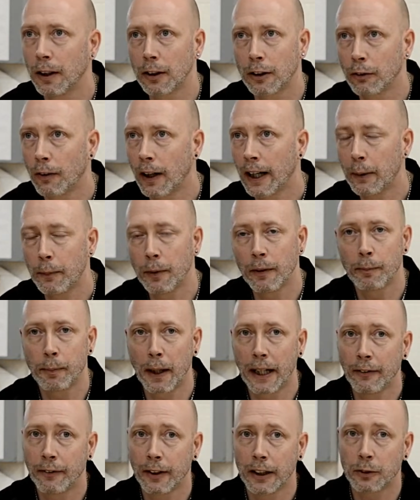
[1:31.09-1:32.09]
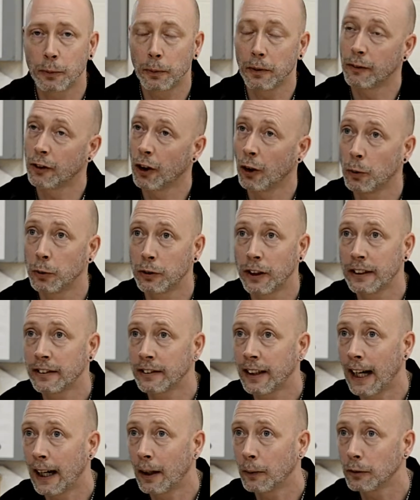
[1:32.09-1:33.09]
great with benefits with tool
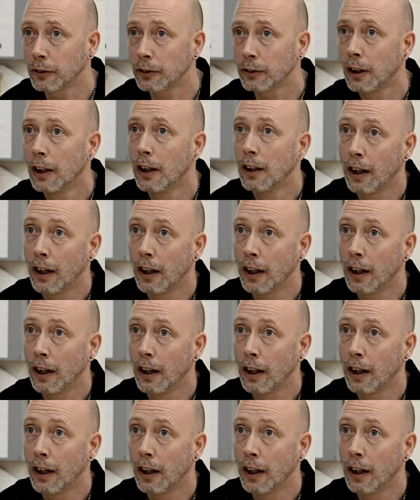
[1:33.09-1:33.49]
discounts